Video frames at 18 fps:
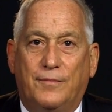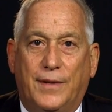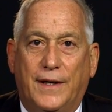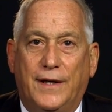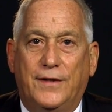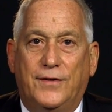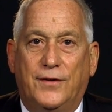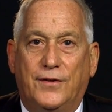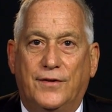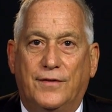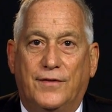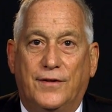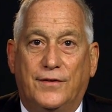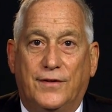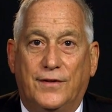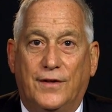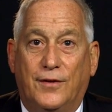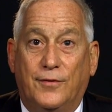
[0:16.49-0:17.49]
pages of
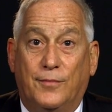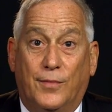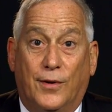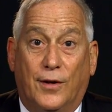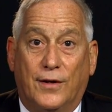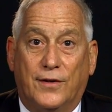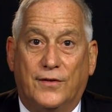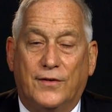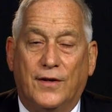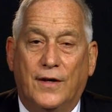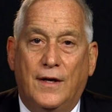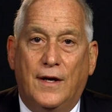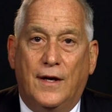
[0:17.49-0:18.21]
his notebooks.